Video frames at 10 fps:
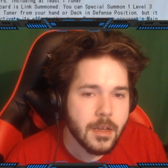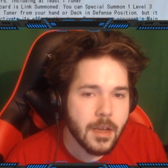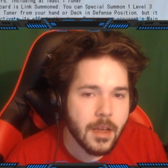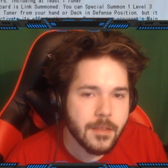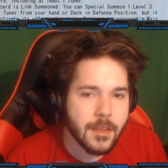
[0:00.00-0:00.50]

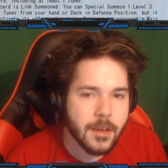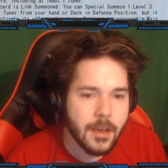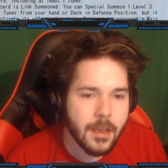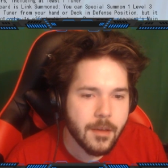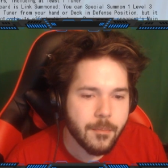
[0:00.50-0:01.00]
I think
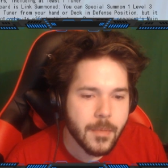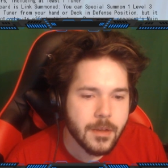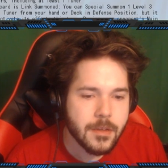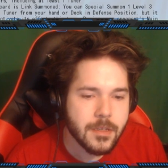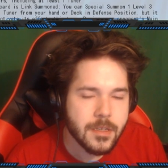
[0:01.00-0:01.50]
I am.
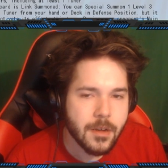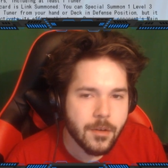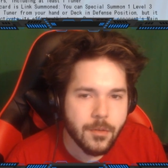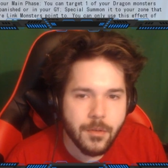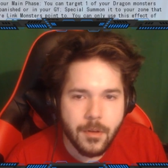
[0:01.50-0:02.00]

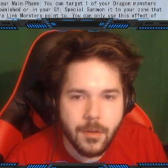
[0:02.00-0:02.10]
So,